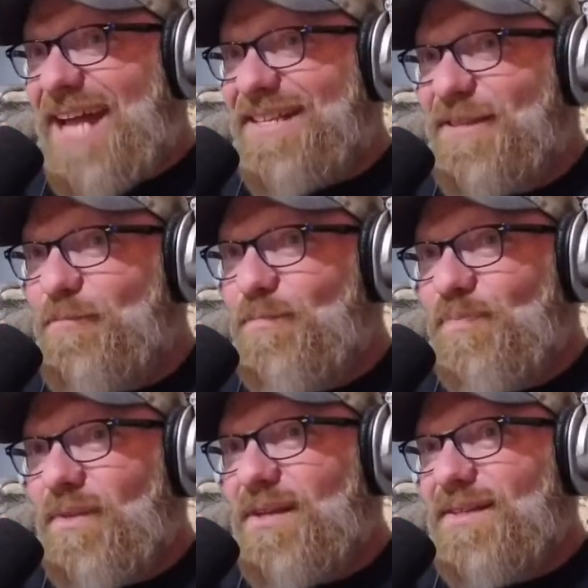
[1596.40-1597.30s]
I don't
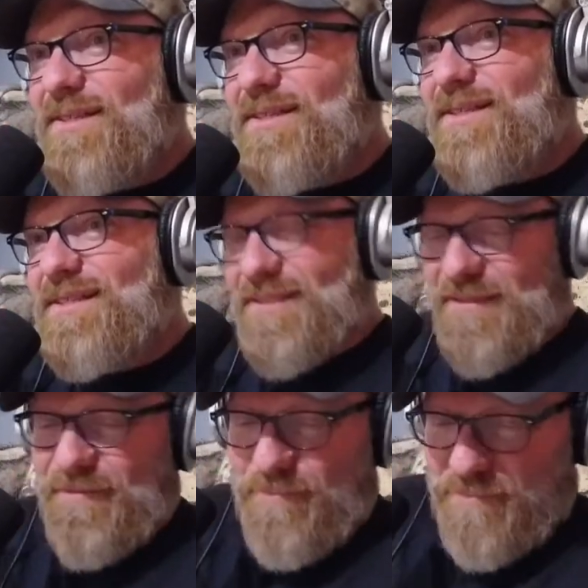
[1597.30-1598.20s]
know, but I feel
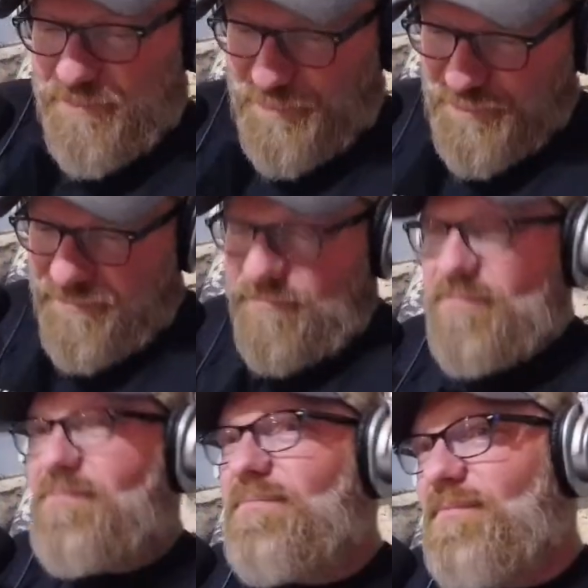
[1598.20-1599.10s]
like
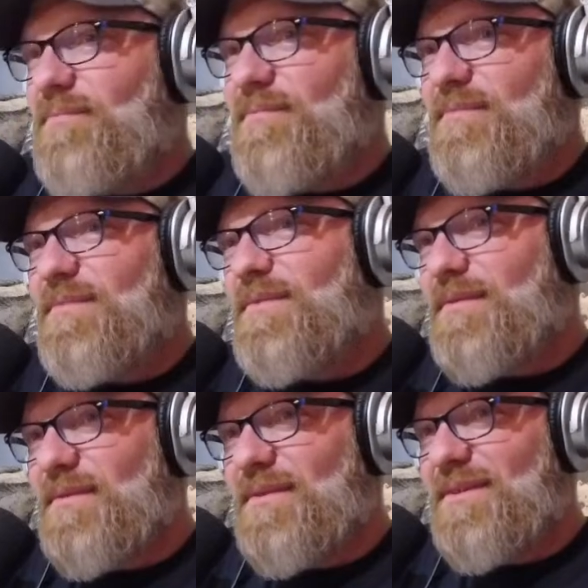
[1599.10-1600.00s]
you somehow made
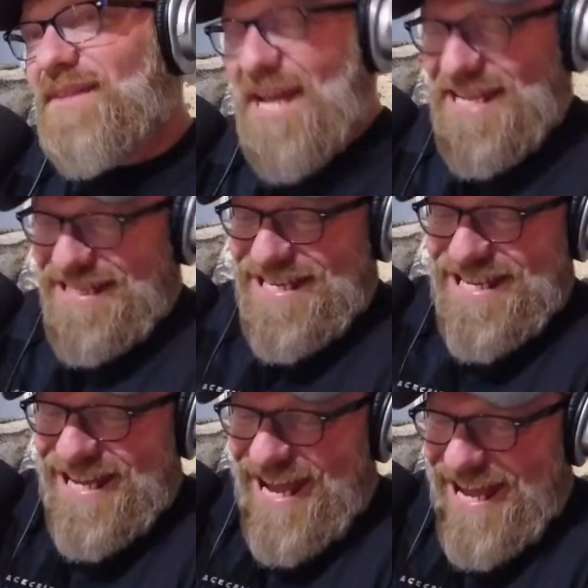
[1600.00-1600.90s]
me
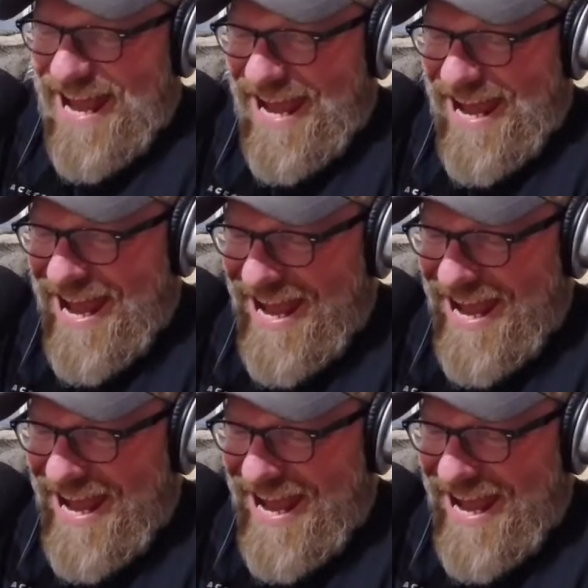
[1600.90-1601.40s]
laugh.